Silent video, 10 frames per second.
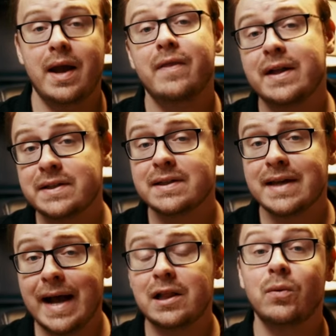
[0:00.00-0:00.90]
And that's
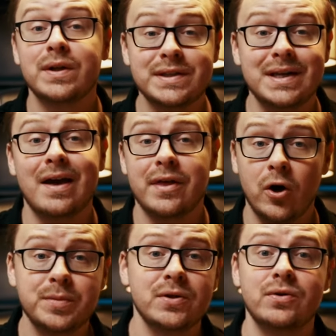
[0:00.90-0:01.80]
exactly what Seth
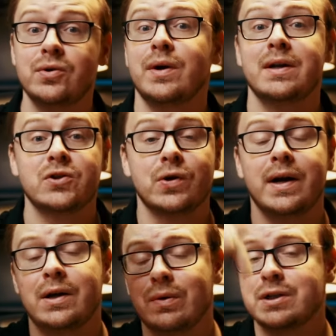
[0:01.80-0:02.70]
helps you do in his
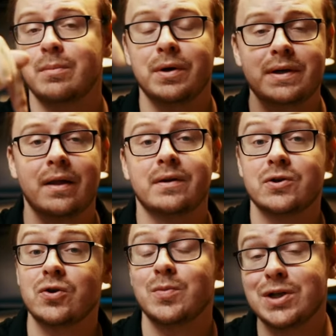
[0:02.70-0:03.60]
training, which I put down the
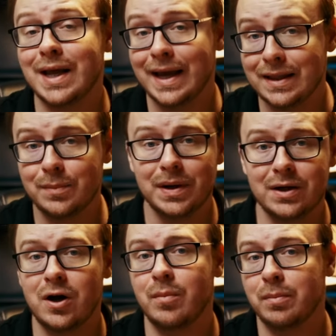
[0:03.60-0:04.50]
description and the
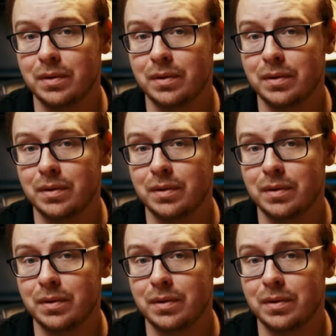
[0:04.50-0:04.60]
pinned comment